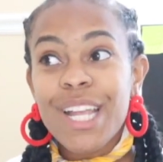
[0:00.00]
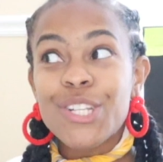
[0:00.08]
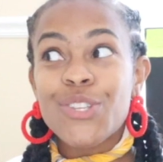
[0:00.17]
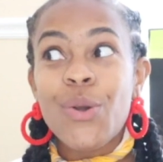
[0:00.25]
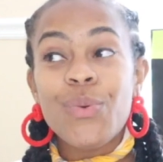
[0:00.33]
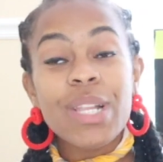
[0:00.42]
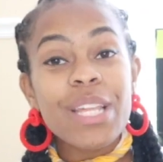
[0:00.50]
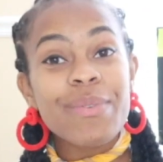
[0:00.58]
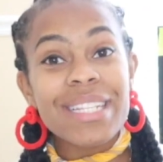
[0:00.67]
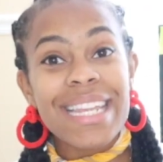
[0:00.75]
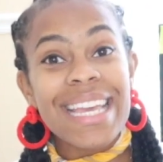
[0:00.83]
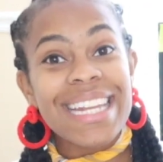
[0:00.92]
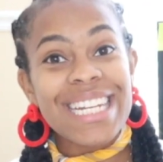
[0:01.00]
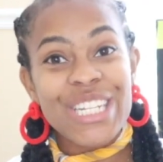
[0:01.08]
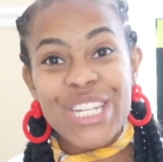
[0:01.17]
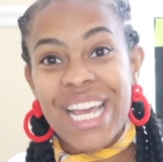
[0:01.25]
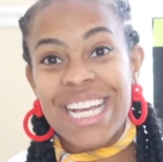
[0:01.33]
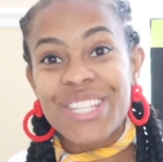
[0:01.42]
So it really was taking a
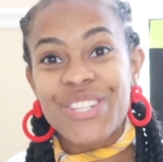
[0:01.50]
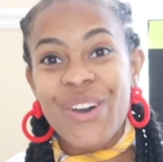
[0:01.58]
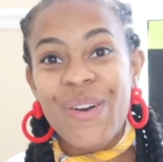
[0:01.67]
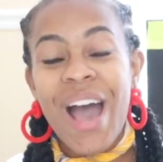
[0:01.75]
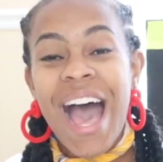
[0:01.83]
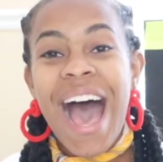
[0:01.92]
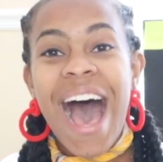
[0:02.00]
chance. So